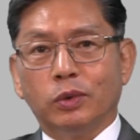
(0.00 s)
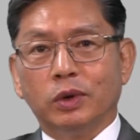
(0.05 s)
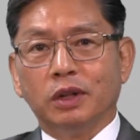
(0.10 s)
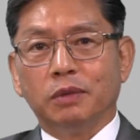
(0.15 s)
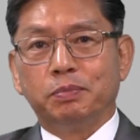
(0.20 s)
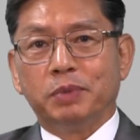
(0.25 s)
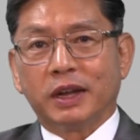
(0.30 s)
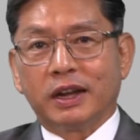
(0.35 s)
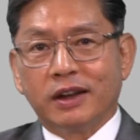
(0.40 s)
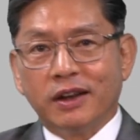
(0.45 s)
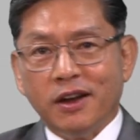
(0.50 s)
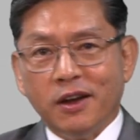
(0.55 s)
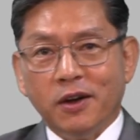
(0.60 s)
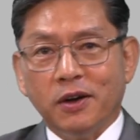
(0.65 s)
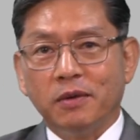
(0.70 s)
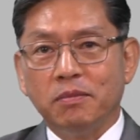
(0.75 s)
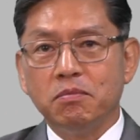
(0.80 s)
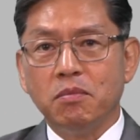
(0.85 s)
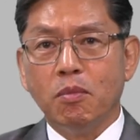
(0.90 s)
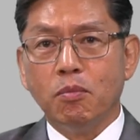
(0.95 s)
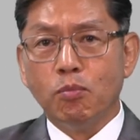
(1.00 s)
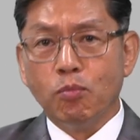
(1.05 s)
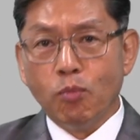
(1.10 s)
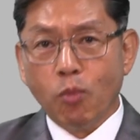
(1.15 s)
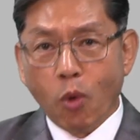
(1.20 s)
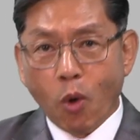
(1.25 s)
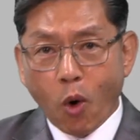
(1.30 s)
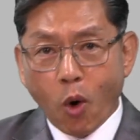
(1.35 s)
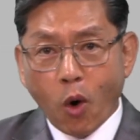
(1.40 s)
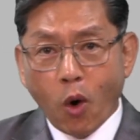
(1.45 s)
will become
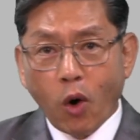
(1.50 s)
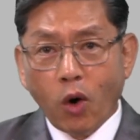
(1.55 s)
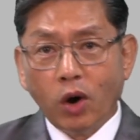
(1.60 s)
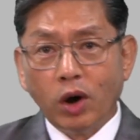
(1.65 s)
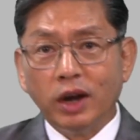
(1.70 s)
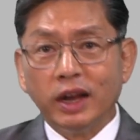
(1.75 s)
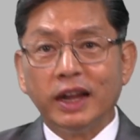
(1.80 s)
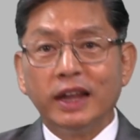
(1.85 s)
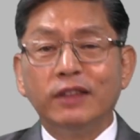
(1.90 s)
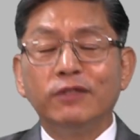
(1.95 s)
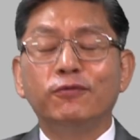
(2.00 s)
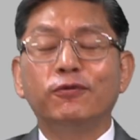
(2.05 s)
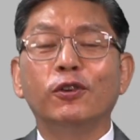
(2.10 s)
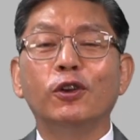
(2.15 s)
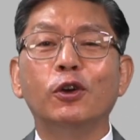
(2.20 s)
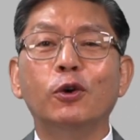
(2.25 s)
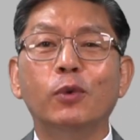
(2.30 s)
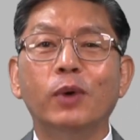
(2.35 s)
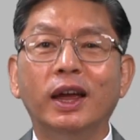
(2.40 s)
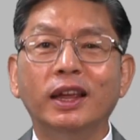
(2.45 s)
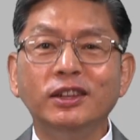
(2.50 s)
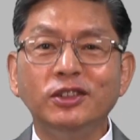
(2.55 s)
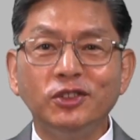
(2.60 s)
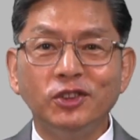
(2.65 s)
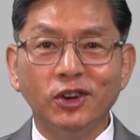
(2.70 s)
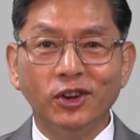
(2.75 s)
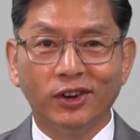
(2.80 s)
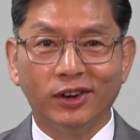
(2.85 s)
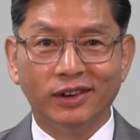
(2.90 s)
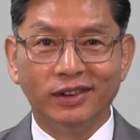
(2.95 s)
more
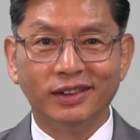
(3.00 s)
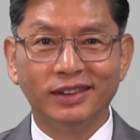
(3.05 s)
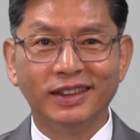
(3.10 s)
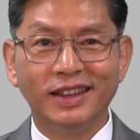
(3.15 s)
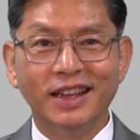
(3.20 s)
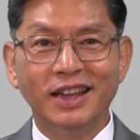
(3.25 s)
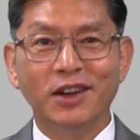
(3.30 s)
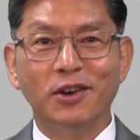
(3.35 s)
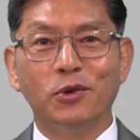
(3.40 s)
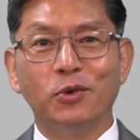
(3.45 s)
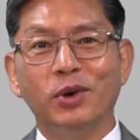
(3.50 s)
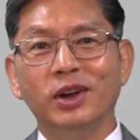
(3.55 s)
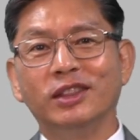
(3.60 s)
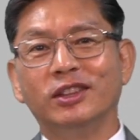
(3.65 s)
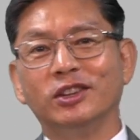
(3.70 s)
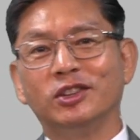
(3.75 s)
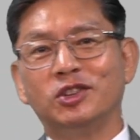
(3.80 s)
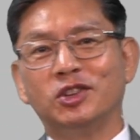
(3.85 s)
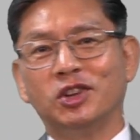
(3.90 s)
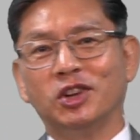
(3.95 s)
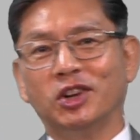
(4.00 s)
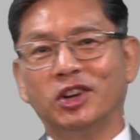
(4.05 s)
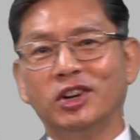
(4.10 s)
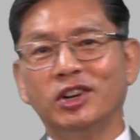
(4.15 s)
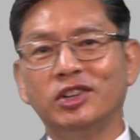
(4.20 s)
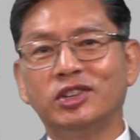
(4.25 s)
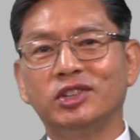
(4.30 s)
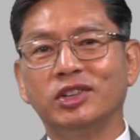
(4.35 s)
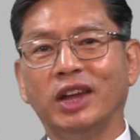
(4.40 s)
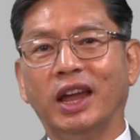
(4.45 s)
influential with the
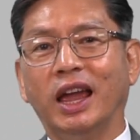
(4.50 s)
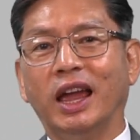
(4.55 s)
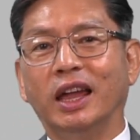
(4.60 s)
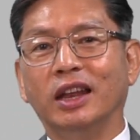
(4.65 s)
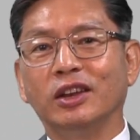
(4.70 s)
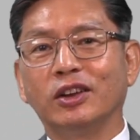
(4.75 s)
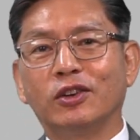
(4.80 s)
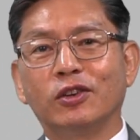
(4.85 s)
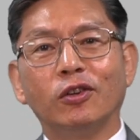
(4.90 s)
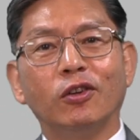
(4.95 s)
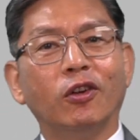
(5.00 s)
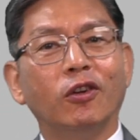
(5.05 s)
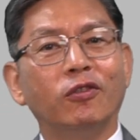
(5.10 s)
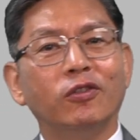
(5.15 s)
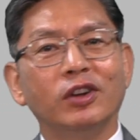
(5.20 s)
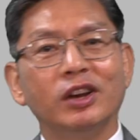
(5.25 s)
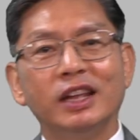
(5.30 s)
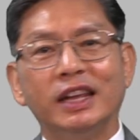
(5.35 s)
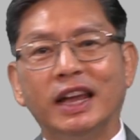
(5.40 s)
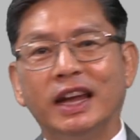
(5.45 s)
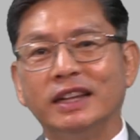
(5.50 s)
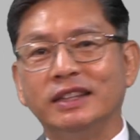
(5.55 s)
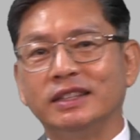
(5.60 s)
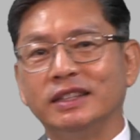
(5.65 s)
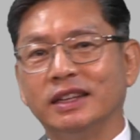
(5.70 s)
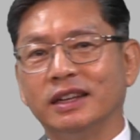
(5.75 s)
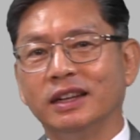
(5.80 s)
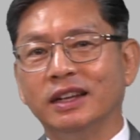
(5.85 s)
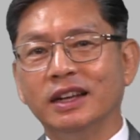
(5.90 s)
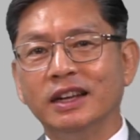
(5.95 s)
church and globally as
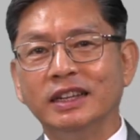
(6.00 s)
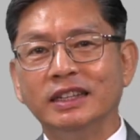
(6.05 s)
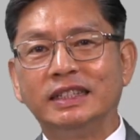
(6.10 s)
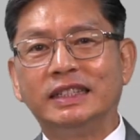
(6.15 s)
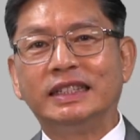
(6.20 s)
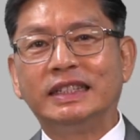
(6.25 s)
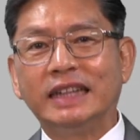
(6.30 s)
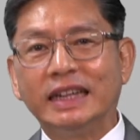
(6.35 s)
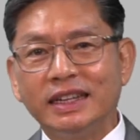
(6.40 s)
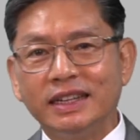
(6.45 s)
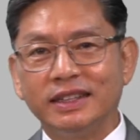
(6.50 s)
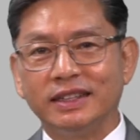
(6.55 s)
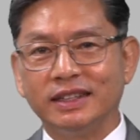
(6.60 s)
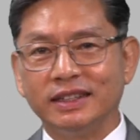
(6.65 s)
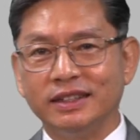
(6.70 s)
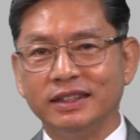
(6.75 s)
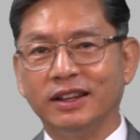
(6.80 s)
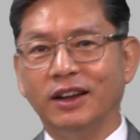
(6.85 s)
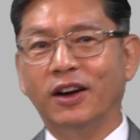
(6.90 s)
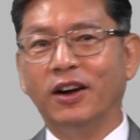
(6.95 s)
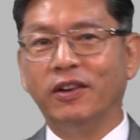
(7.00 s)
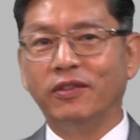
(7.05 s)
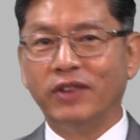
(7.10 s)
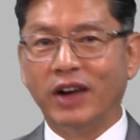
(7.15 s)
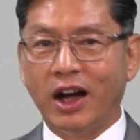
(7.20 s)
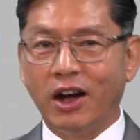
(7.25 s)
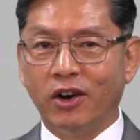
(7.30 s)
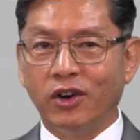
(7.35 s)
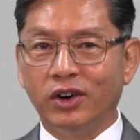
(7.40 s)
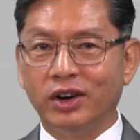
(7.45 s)
a citizen of
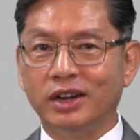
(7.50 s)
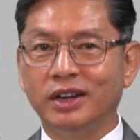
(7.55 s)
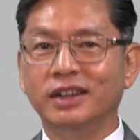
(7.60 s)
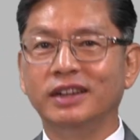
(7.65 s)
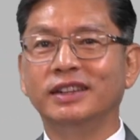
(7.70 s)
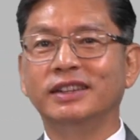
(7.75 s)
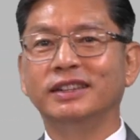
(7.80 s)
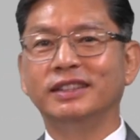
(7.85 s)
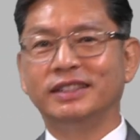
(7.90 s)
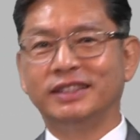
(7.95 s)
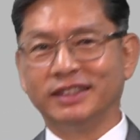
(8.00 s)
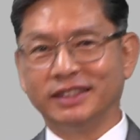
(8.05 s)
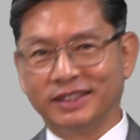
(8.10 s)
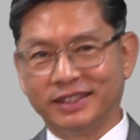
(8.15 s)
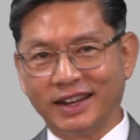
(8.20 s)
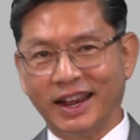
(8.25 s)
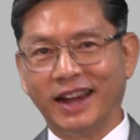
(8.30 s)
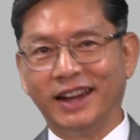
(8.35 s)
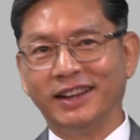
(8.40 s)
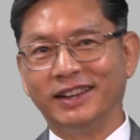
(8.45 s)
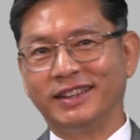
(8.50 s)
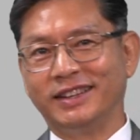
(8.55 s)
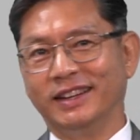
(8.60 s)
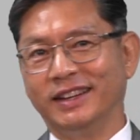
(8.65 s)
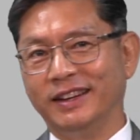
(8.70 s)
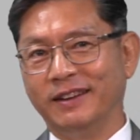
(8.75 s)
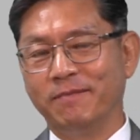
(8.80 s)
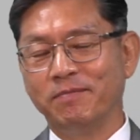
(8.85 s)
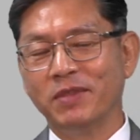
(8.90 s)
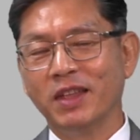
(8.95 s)
our
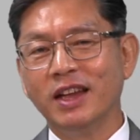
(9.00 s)
society.